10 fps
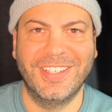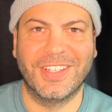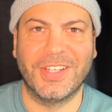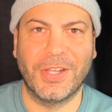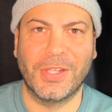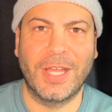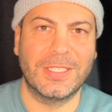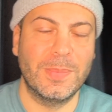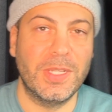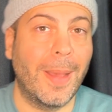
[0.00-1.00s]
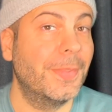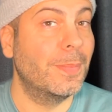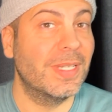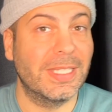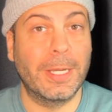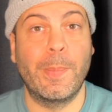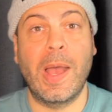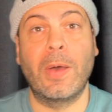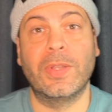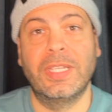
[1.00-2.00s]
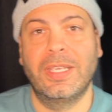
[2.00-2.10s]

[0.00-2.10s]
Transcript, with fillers: uh, a lot to be optimistic about.